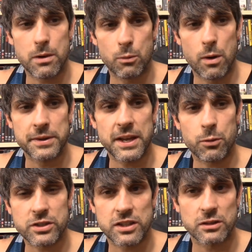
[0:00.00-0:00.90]
a, woman that
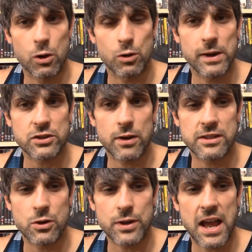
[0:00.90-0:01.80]
works at the local restaurant
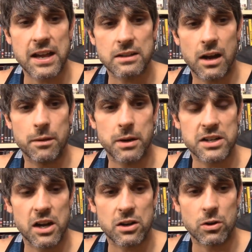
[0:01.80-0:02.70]
is okay um, a
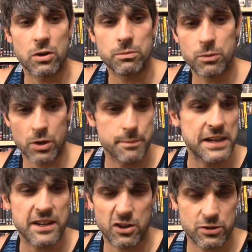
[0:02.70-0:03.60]
young girl one of the
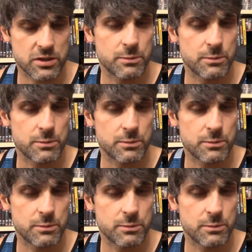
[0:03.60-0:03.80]
main characters in